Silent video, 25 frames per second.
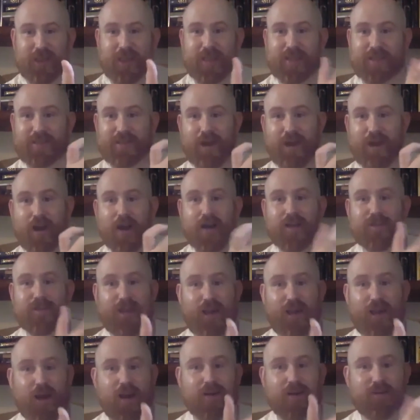It's not as
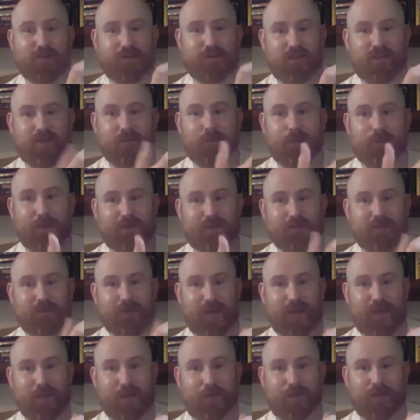hard as other bits of
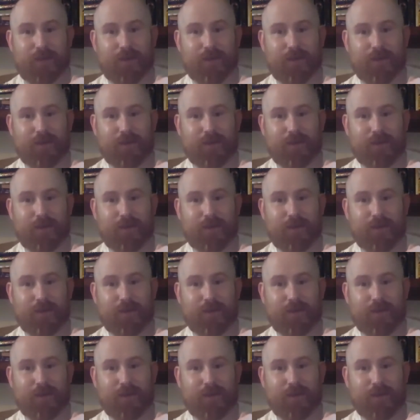HEMA